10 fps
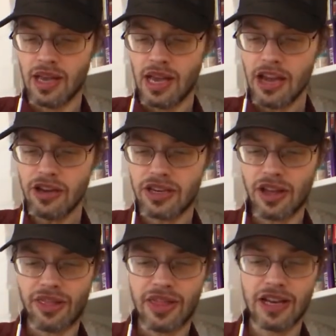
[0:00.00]
How could you
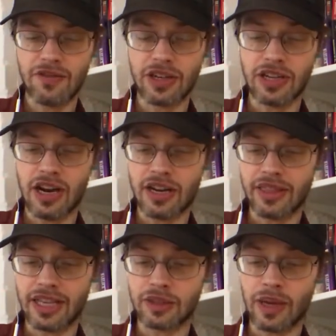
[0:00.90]
think of returning in
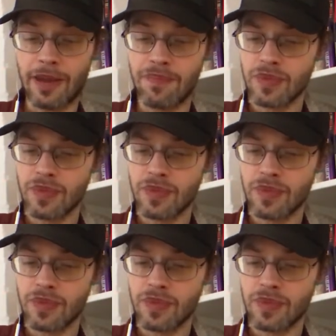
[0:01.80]
this way?